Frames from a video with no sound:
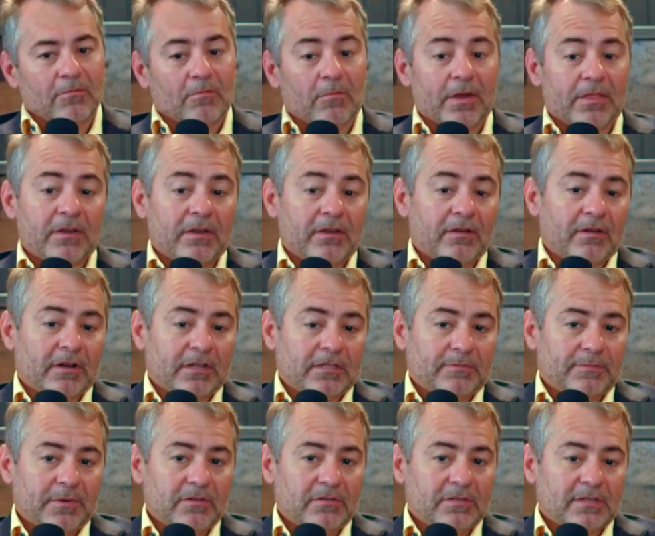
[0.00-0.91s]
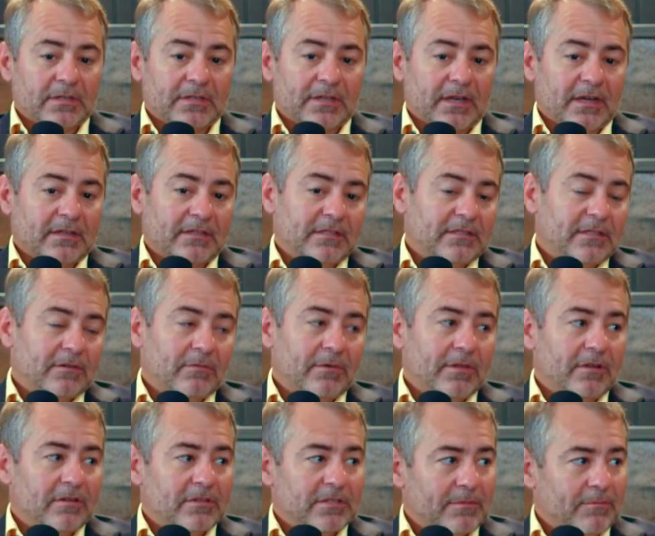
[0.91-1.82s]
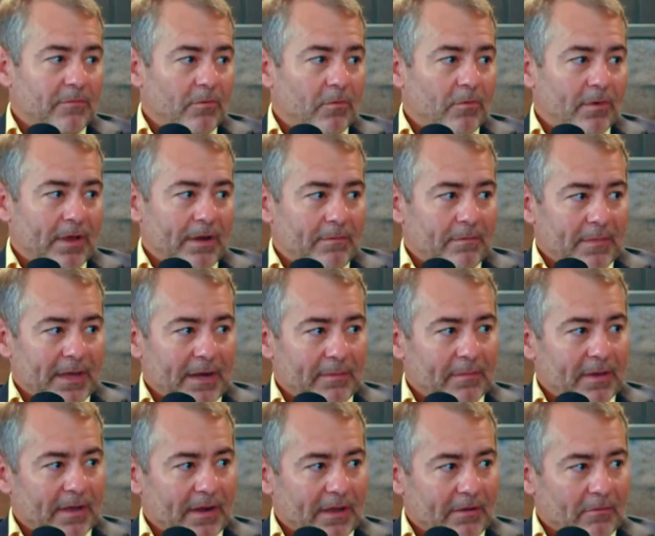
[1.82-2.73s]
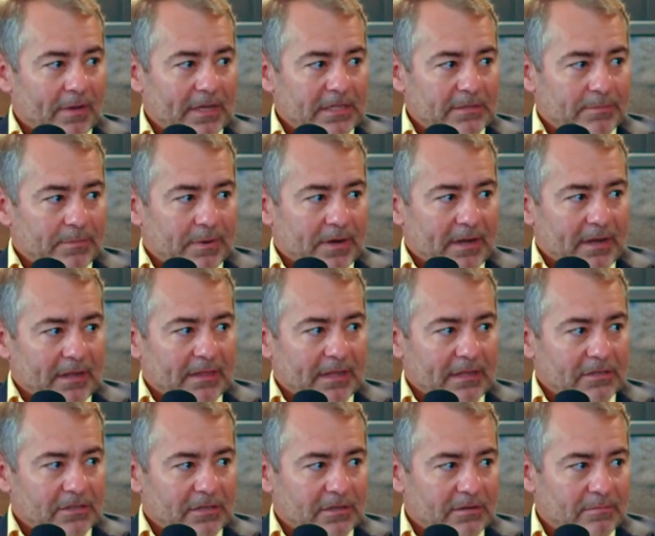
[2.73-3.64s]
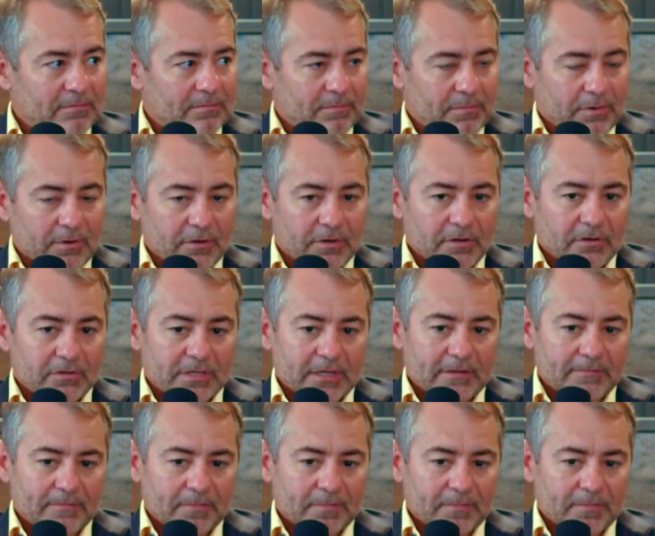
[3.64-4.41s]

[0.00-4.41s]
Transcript: whether you're exposed to toxins or whether it's a metabolic waste product that you're producing